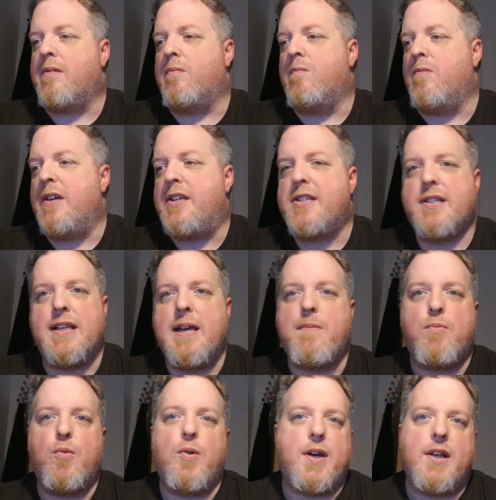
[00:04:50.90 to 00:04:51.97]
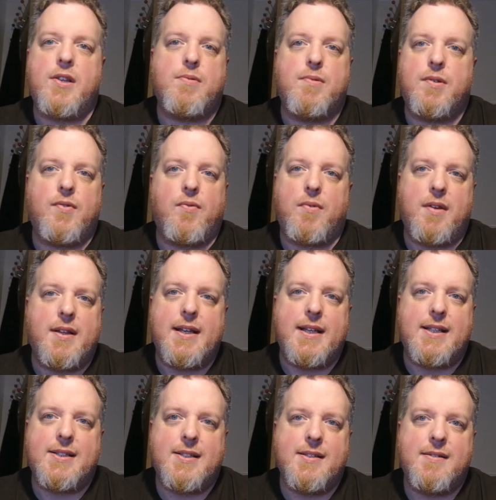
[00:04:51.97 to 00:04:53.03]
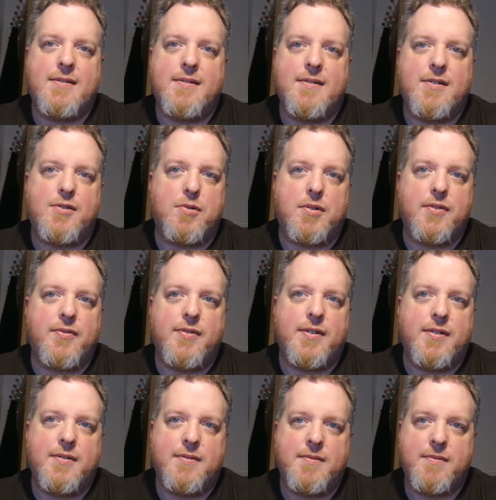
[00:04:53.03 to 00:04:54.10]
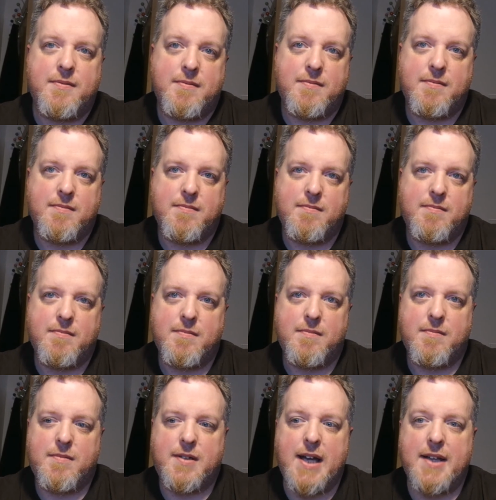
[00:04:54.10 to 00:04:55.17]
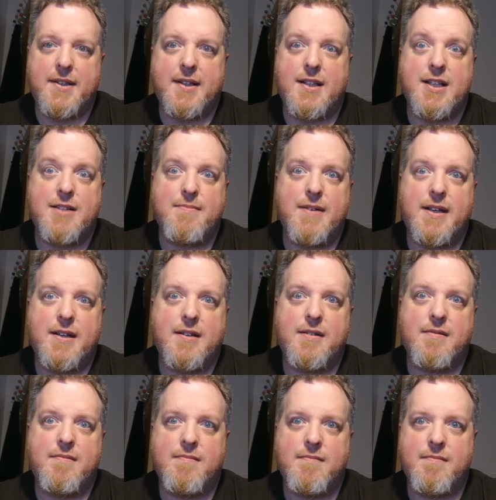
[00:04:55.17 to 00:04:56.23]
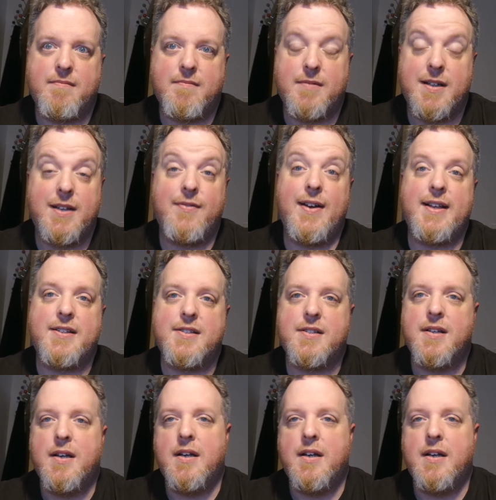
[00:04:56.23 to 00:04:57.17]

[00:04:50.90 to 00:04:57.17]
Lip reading: sleepwalk into another one of these sort of cataclysmic events.